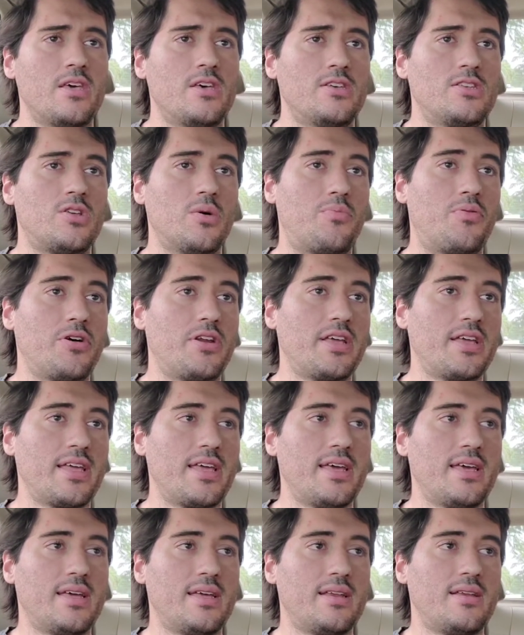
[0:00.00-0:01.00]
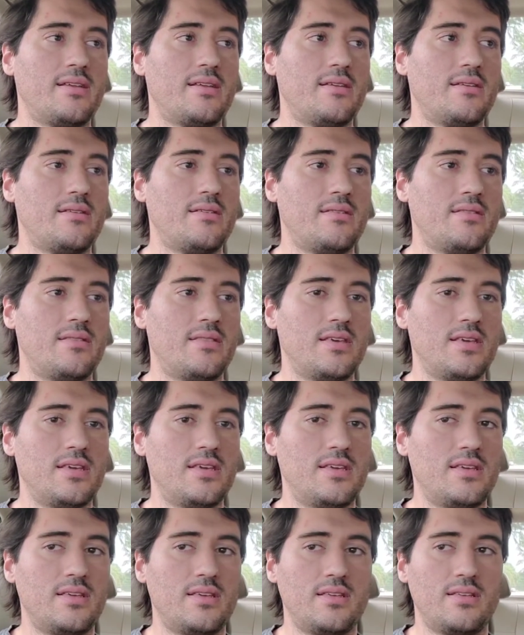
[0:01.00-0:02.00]
So putting in
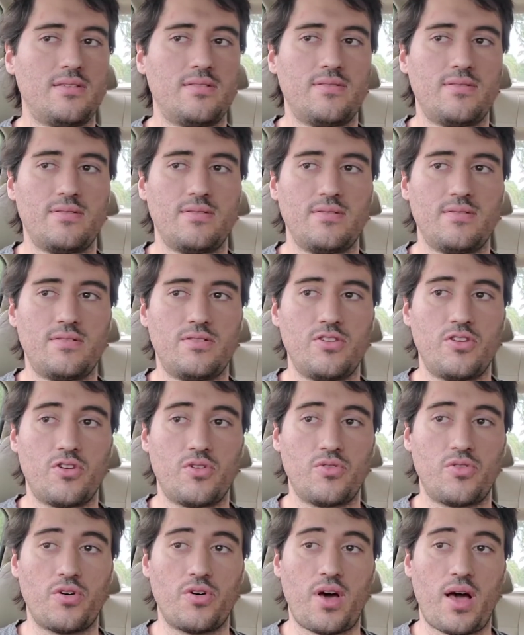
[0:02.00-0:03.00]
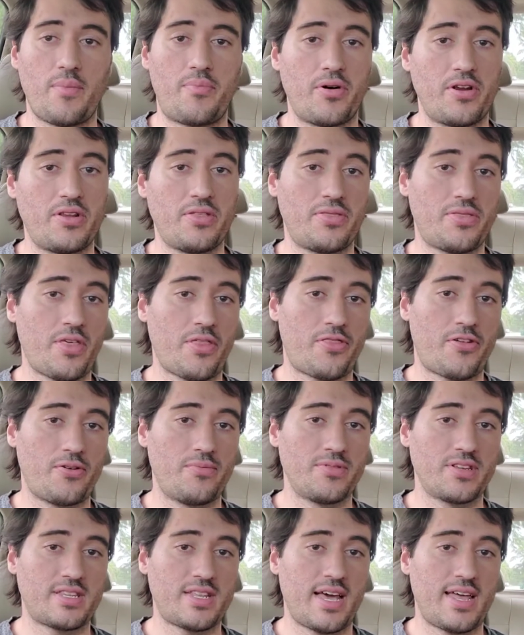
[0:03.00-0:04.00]
I put the
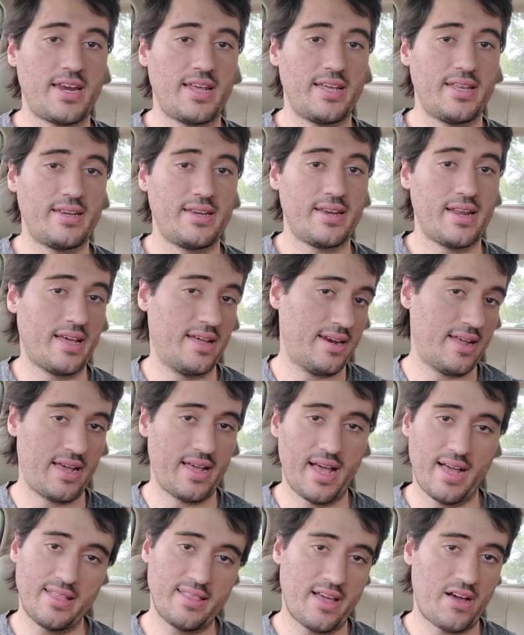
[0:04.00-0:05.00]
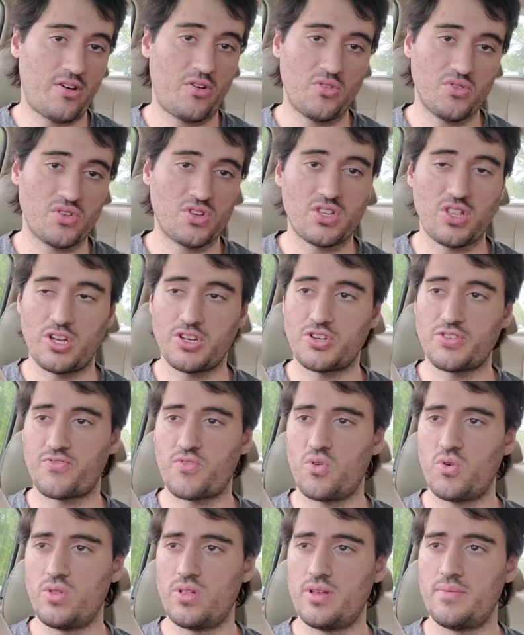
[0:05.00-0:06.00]
thermostat in, and I had that whole slush of
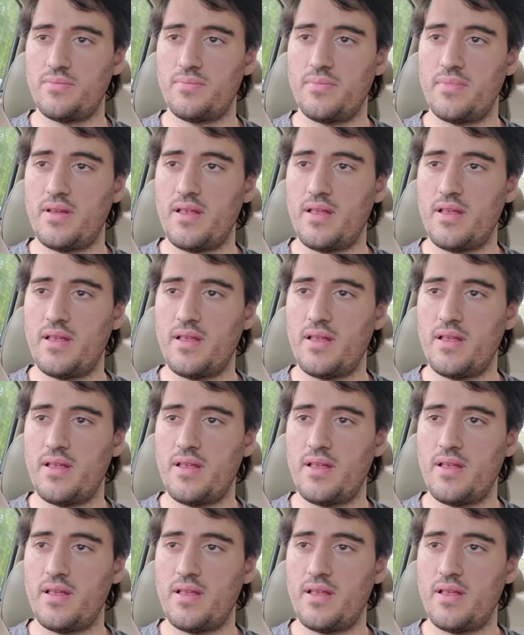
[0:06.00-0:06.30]
coolant,